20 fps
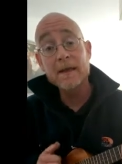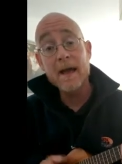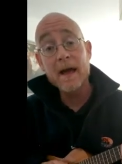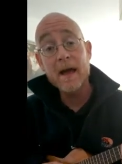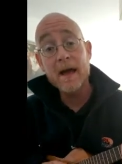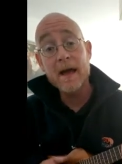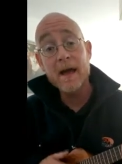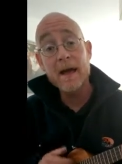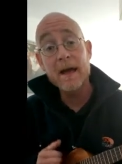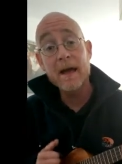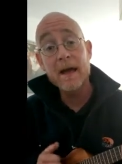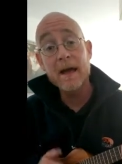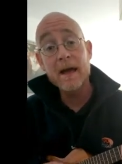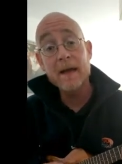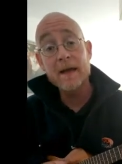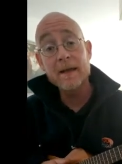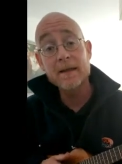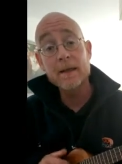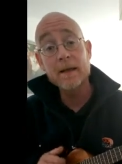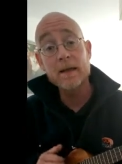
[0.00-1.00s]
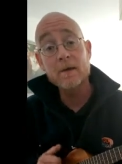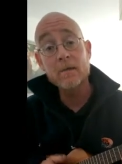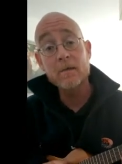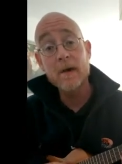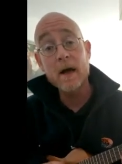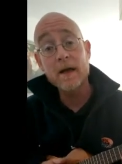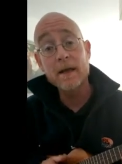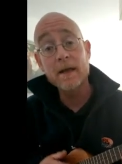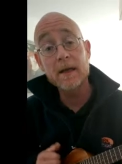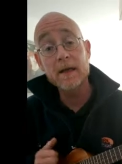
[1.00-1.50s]
high till a
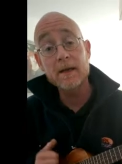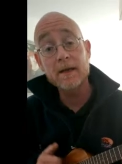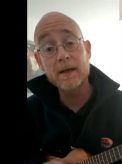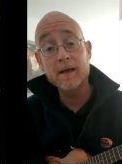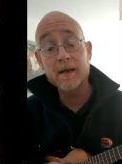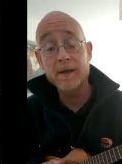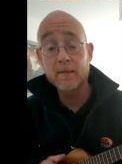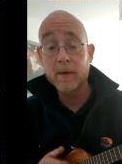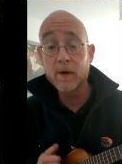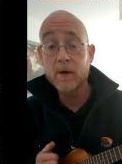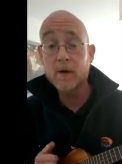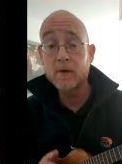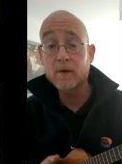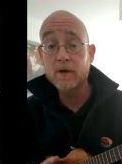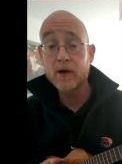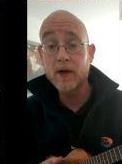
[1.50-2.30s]
rock hits a spoke.